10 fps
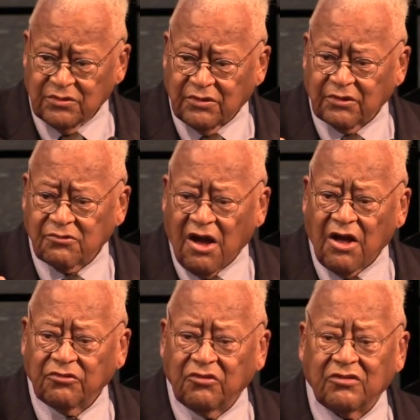the
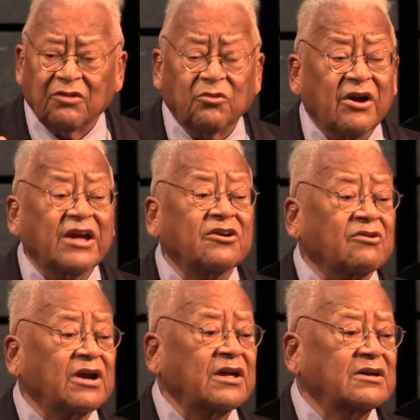crowds that were
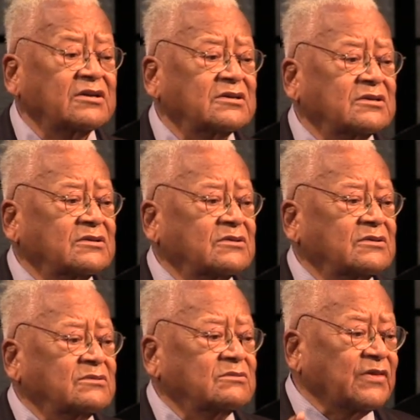angry
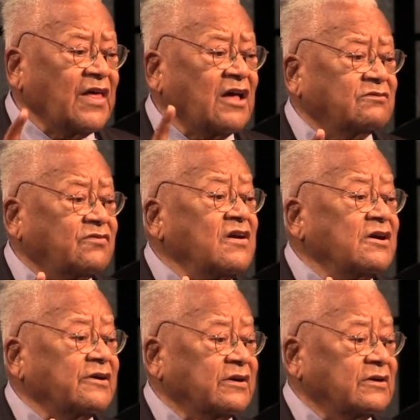without
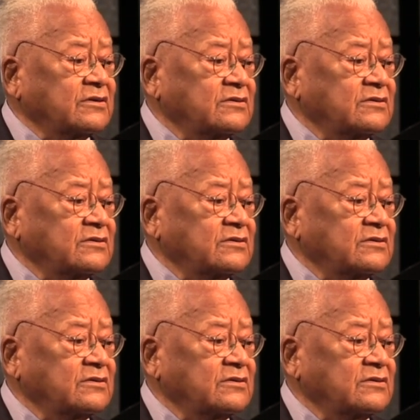fear,